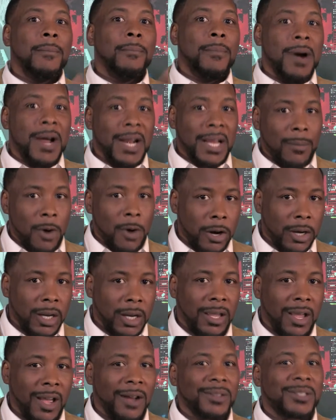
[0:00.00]
Money market
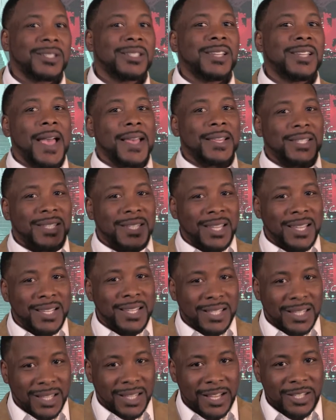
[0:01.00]
accounts, tax
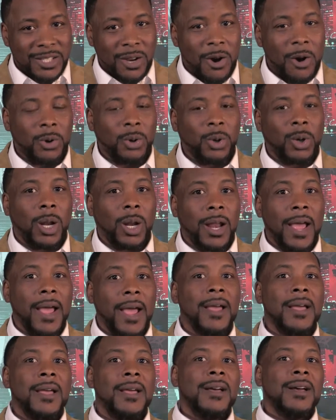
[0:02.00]
deeds and liens are older than
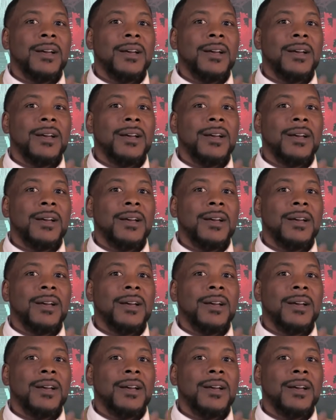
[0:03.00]
that.